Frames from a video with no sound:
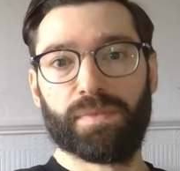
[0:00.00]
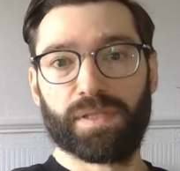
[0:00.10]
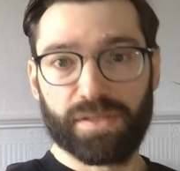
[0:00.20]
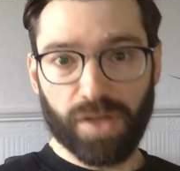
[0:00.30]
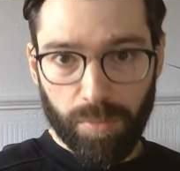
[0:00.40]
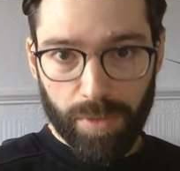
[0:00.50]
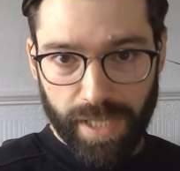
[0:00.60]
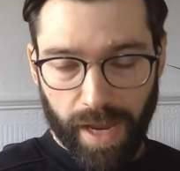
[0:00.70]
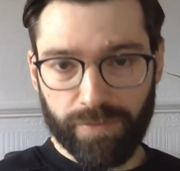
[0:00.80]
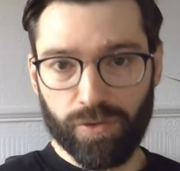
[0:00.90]
so much
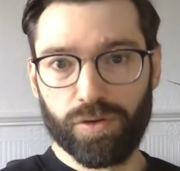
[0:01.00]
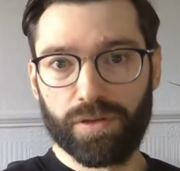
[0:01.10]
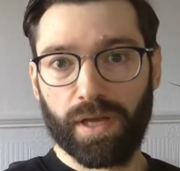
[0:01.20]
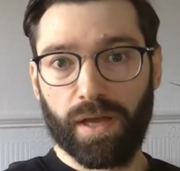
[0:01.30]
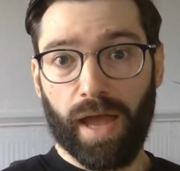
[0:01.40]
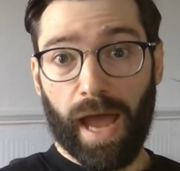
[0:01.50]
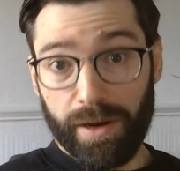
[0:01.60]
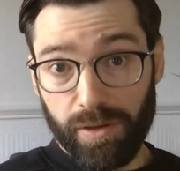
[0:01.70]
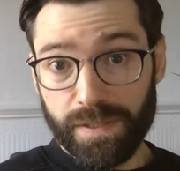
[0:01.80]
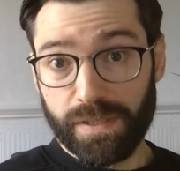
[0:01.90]
effort,
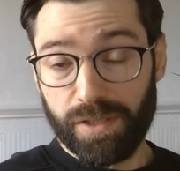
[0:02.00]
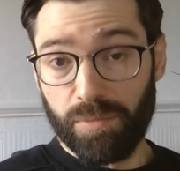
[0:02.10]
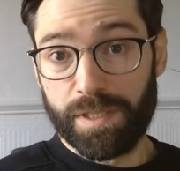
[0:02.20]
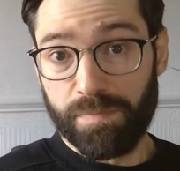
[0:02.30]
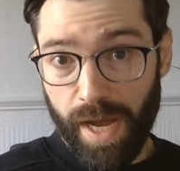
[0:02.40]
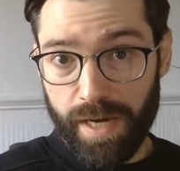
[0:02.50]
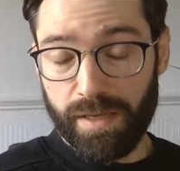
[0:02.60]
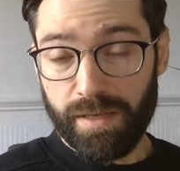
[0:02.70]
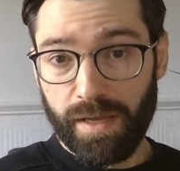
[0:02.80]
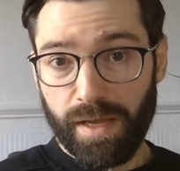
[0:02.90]
and also so much money.